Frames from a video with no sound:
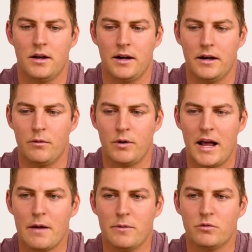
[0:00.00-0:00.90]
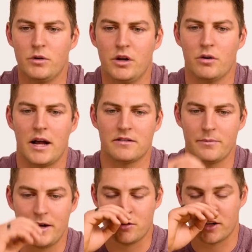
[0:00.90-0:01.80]
What happens when you do an
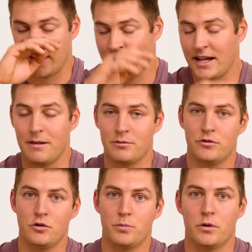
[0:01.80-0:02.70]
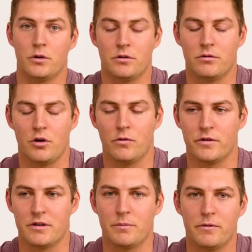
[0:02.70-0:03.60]
isometric, and again, I'm super
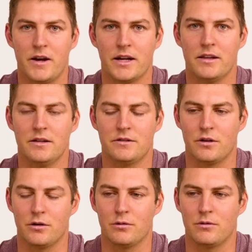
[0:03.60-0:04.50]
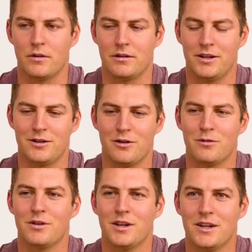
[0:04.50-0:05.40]
oversimplifying this, so don't